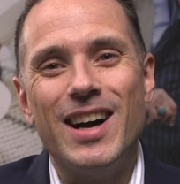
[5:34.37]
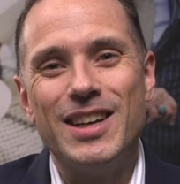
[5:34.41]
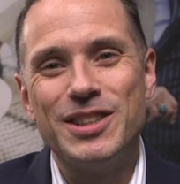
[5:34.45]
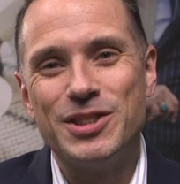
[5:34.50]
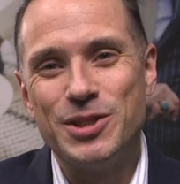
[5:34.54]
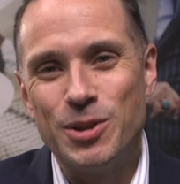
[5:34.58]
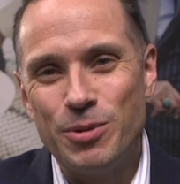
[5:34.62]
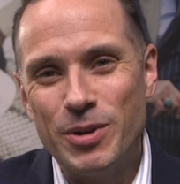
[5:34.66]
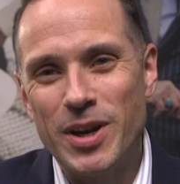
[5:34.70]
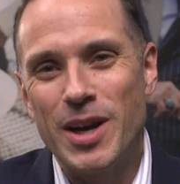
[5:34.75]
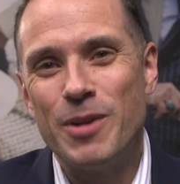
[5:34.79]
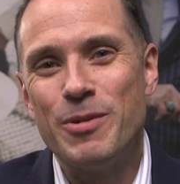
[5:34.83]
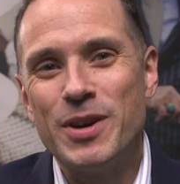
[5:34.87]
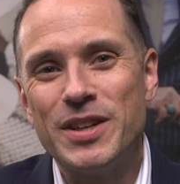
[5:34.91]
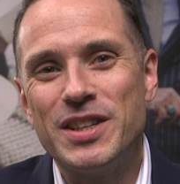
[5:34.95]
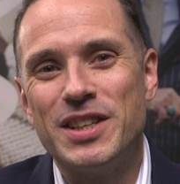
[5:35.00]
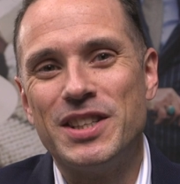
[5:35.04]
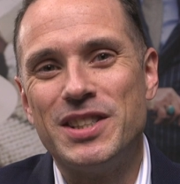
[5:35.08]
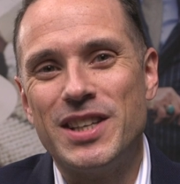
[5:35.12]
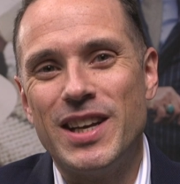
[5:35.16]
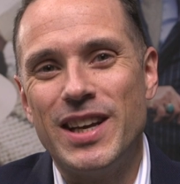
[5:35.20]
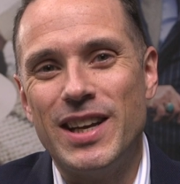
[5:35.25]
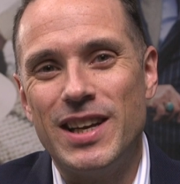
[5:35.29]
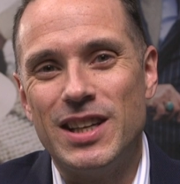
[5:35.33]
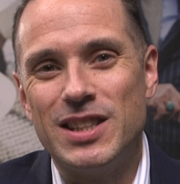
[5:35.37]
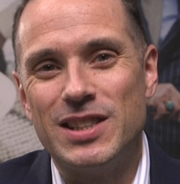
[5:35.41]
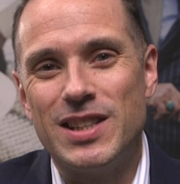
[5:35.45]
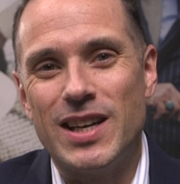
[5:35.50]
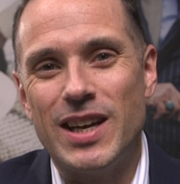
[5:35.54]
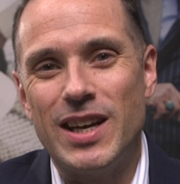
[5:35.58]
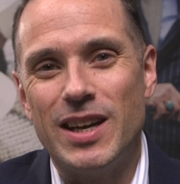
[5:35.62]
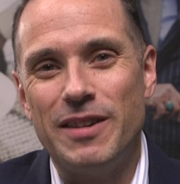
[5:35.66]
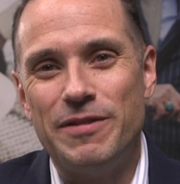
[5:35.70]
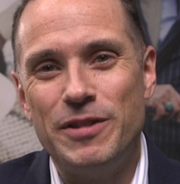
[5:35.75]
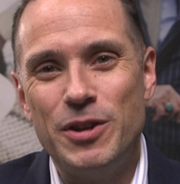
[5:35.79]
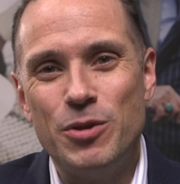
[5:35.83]
So what I want to say is
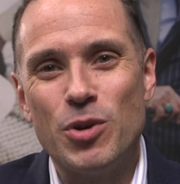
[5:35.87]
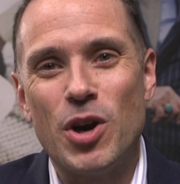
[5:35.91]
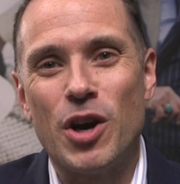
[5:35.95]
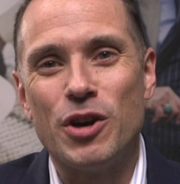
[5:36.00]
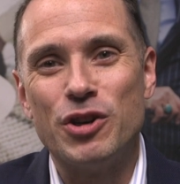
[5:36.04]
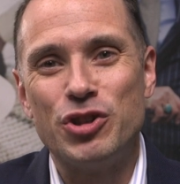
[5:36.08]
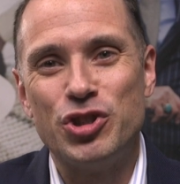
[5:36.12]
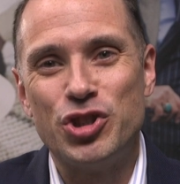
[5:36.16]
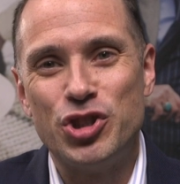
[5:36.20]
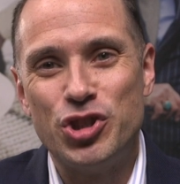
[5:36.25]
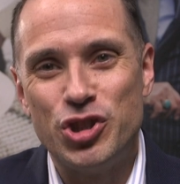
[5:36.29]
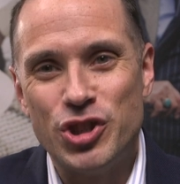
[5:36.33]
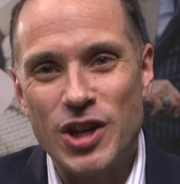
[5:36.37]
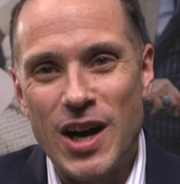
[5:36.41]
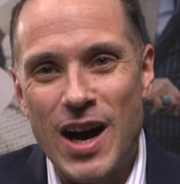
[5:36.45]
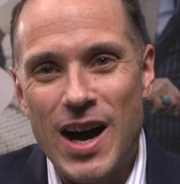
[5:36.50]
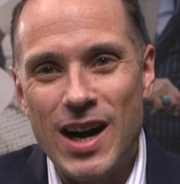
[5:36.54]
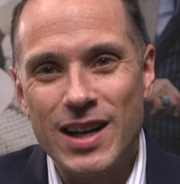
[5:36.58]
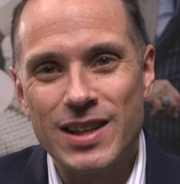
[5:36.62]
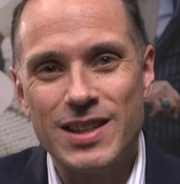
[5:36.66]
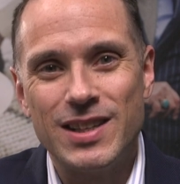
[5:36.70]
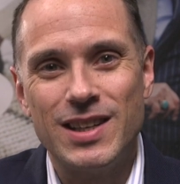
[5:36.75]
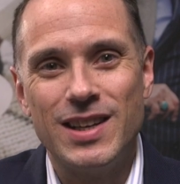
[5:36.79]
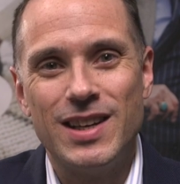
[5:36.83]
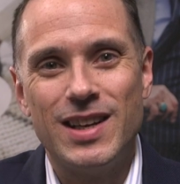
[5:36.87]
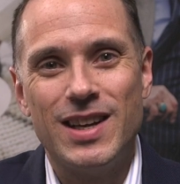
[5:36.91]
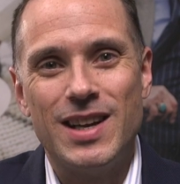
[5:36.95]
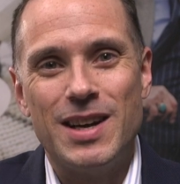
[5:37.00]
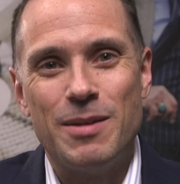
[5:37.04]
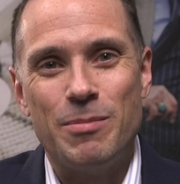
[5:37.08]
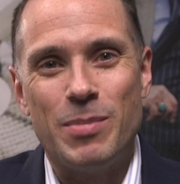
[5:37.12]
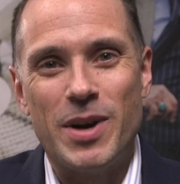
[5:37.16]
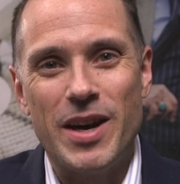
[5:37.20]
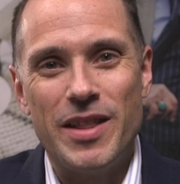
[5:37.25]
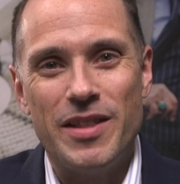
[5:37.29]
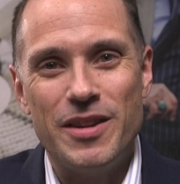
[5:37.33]
that if you are shocked
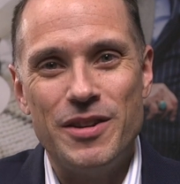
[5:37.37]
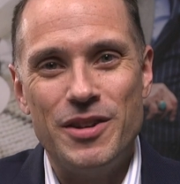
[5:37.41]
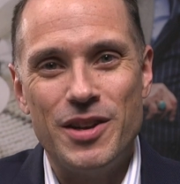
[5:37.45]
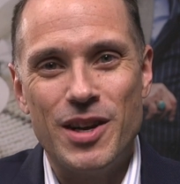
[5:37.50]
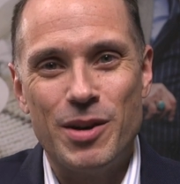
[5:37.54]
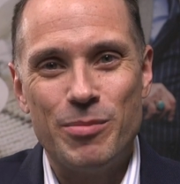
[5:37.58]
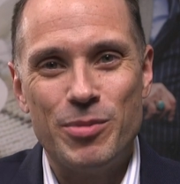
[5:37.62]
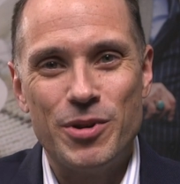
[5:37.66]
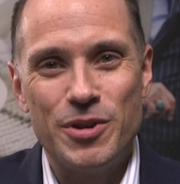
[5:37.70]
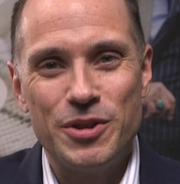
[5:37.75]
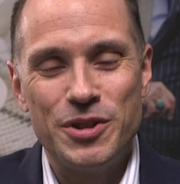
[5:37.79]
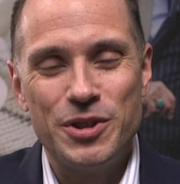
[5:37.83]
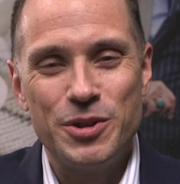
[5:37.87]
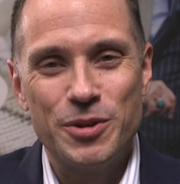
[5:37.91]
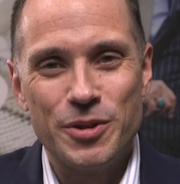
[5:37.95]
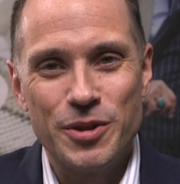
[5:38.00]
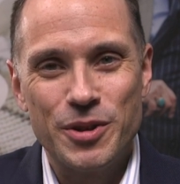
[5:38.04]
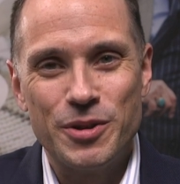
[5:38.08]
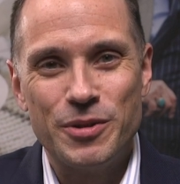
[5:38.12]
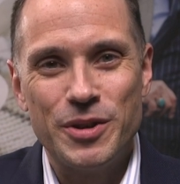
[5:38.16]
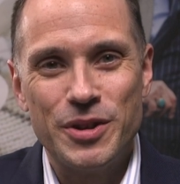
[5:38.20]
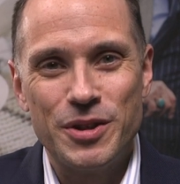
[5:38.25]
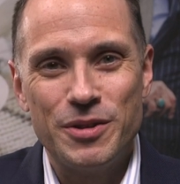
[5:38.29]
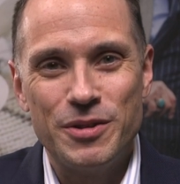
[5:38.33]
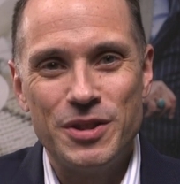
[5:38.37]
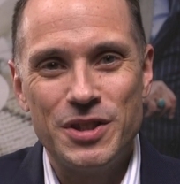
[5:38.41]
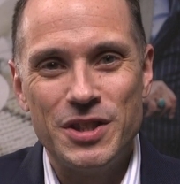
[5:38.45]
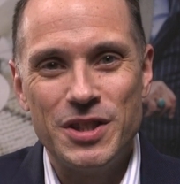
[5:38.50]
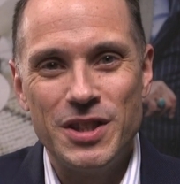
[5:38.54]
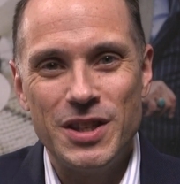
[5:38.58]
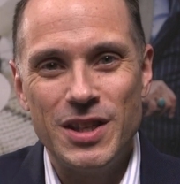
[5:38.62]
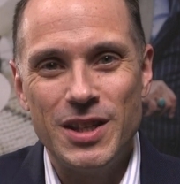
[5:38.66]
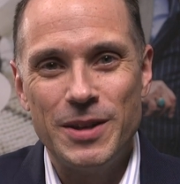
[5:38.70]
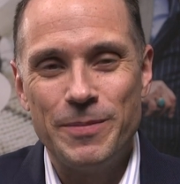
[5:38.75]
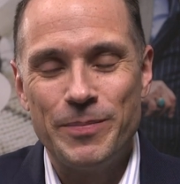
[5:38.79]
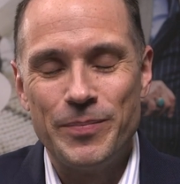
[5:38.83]
by the numbers you're going to
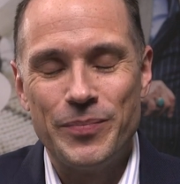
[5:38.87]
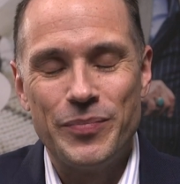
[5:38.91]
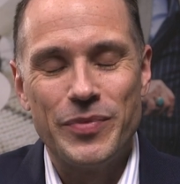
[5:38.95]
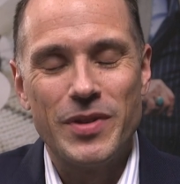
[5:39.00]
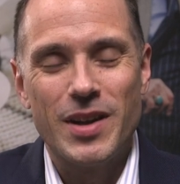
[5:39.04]
see,